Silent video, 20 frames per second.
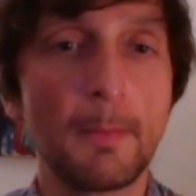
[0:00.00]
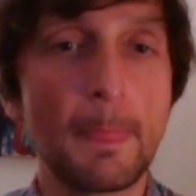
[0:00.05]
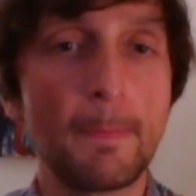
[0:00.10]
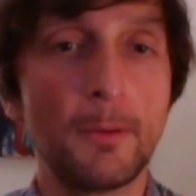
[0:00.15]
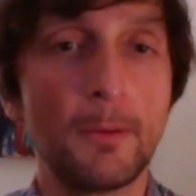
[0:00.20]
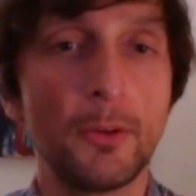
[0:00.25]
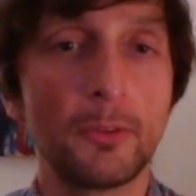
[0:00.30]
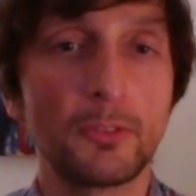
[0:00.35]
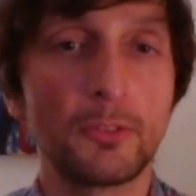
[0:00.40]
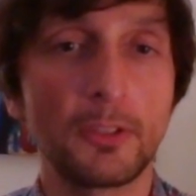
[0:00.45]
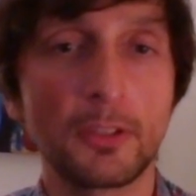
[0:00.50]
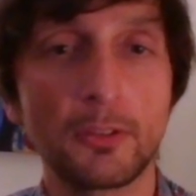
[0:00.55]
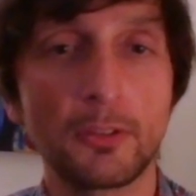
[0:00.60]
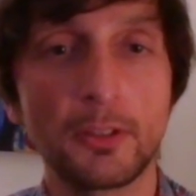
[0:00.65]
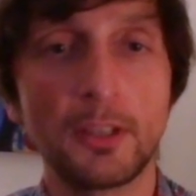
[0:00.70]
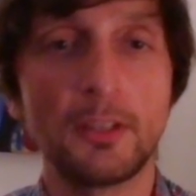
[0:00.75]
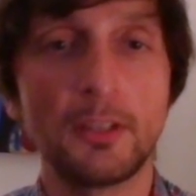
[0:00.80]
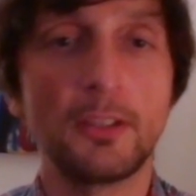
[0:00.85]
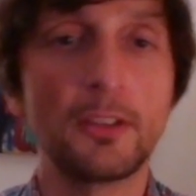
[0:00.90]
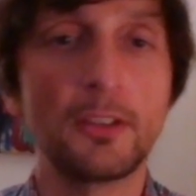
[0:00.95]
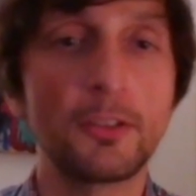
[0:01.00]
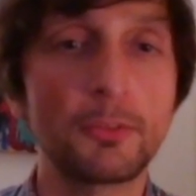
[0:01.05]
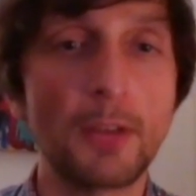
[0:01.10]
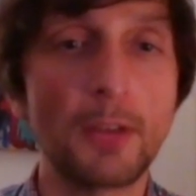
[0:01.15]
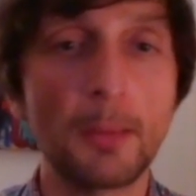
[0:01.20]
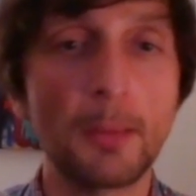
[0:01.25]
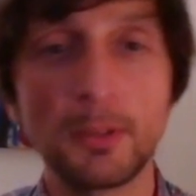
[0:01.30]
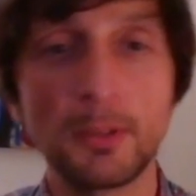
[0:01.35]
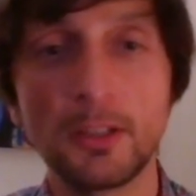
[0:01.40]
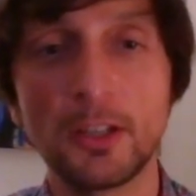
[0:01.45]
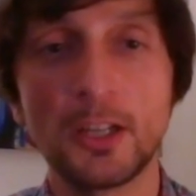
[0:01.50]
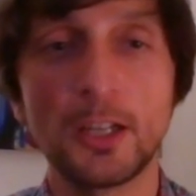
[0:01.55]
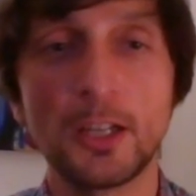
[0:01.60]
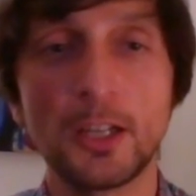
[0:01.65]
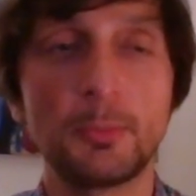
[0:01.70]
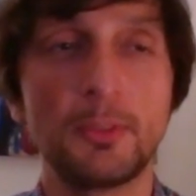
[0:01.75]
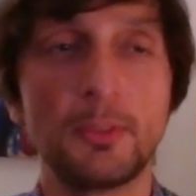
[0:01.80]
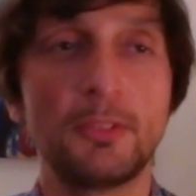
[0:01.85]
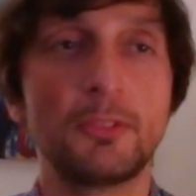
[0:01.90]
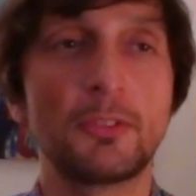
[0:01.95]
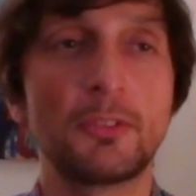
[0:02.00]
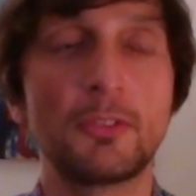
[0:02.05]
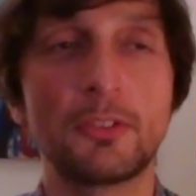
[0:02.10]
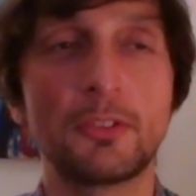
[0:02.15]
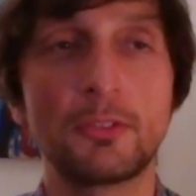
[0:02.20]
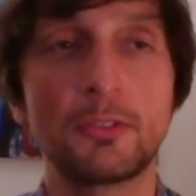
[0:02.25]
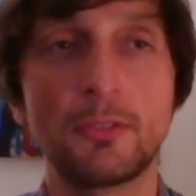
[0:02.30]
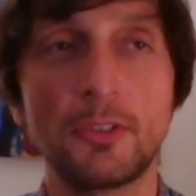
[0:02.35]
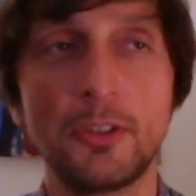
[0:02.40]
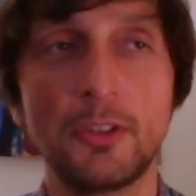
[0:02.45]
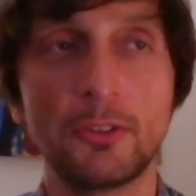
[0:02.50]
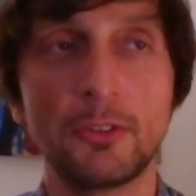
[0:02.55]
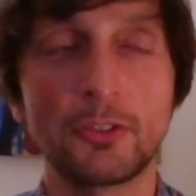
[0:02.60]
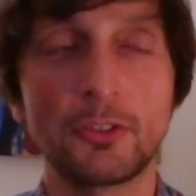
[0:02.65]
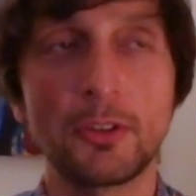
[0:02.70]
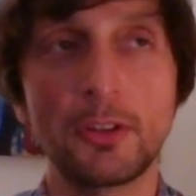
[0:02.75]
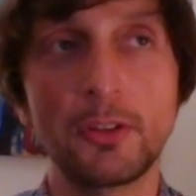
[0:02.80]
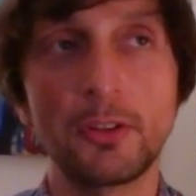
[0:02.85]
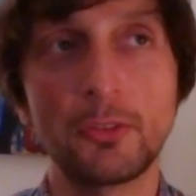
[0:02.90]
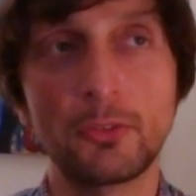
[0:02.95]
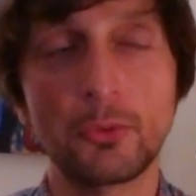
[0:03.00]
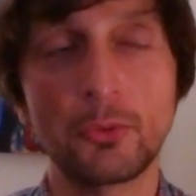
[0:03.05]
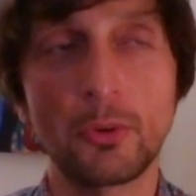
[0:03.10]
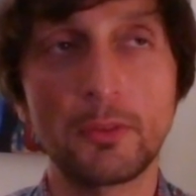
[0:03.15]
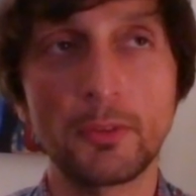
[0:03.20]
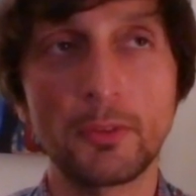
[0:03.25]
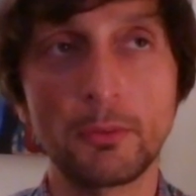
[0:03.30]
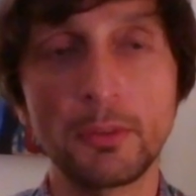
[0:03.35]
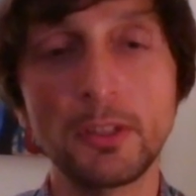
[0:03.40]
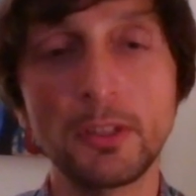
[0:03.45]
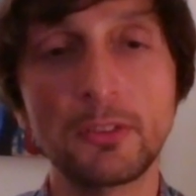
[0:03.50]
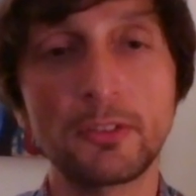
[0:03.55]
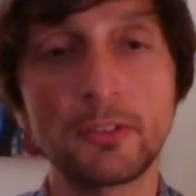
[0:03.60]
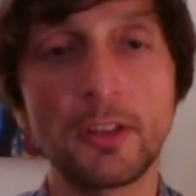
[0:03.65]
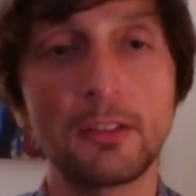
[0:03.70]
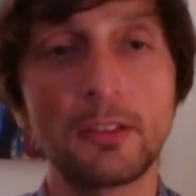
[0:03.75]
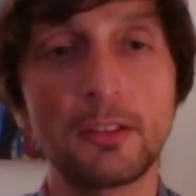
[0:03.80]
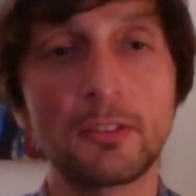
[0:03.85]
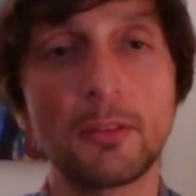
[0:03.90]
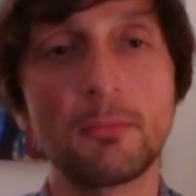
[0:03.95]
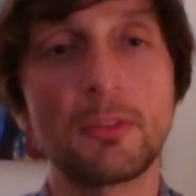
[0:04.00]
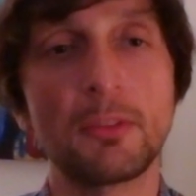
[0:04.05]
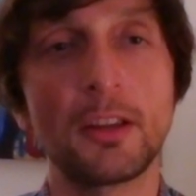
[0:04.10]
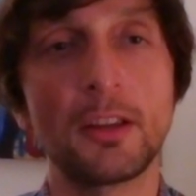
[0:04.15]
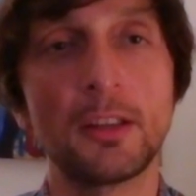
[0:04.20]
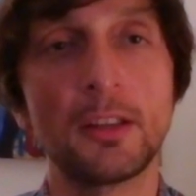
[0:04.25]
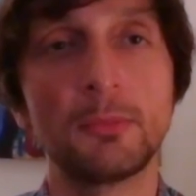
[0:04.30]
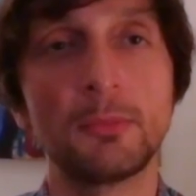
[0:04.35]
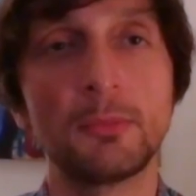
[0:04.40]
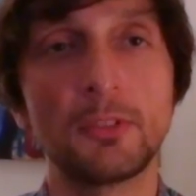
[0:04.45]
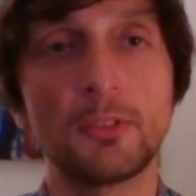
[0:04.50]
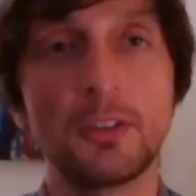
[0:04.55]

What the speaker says: It's like, okay, the year's wrapping up, and it's sort of a reset sometimes.